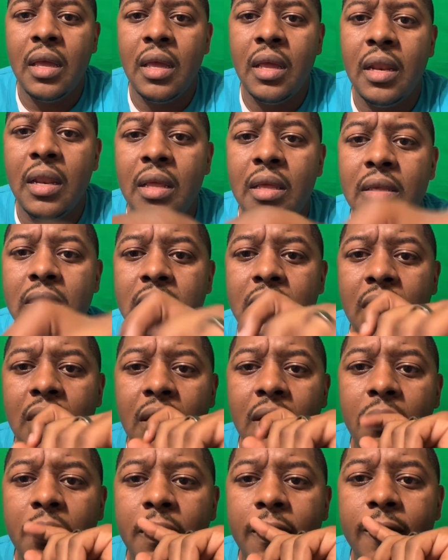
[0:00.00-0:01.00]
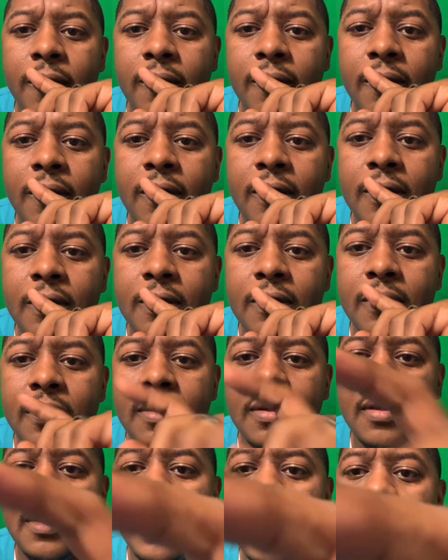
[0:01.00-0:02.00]
It is Gal, but he's
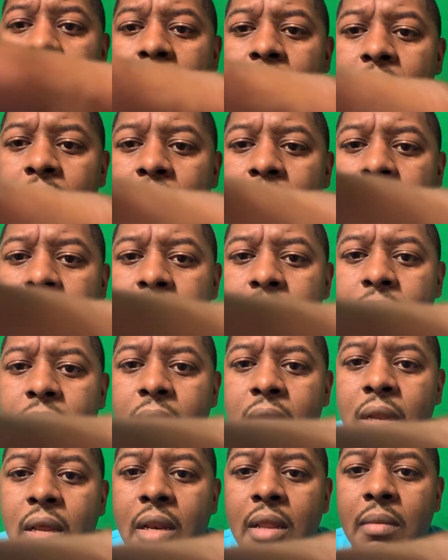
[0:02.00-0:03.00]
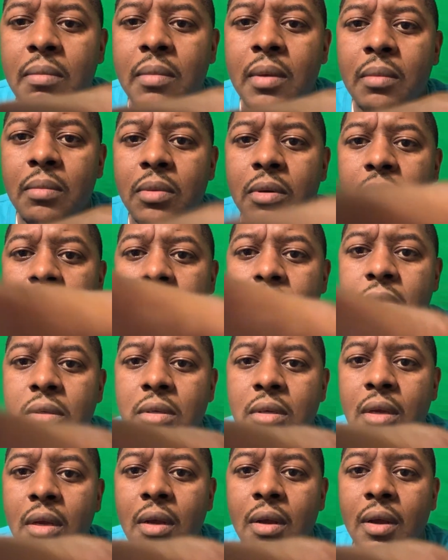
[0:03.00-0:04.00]
gaining some nutty members.
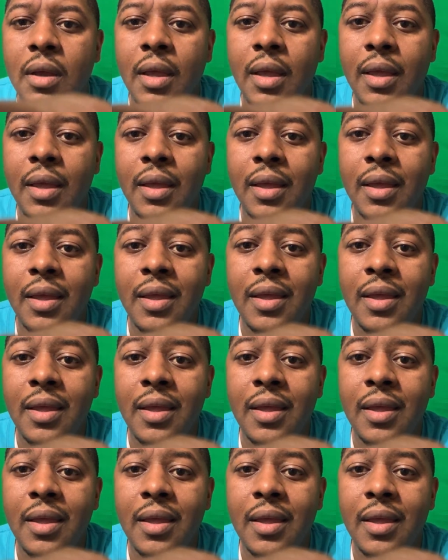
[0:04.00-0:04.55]
Okay.